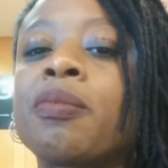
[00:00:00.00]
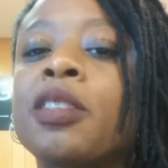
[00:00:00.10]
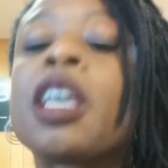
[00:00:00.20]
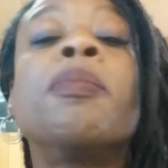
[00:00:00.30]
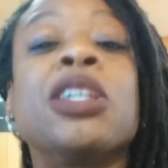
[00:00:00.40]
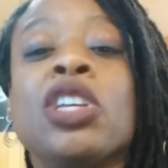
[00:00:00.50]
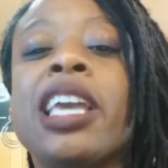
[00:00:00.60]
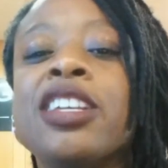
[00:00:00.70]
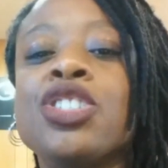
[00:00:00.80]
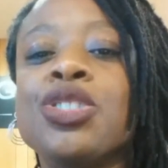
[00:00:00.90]

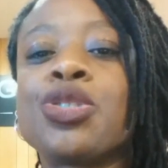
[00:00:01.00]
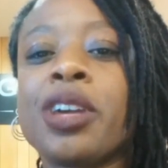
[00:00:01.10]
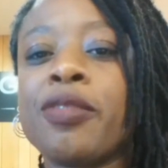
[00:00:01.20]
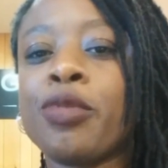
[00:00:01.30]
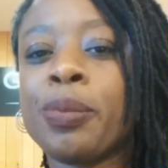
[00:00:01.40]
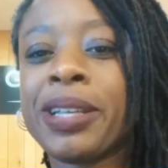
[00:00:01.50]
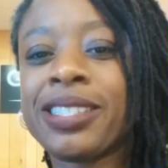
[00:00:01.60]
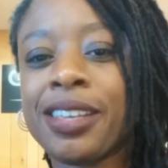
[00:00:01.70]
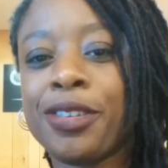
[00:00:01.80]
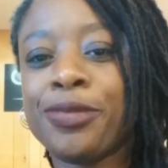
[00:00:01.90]
communication trait for myself.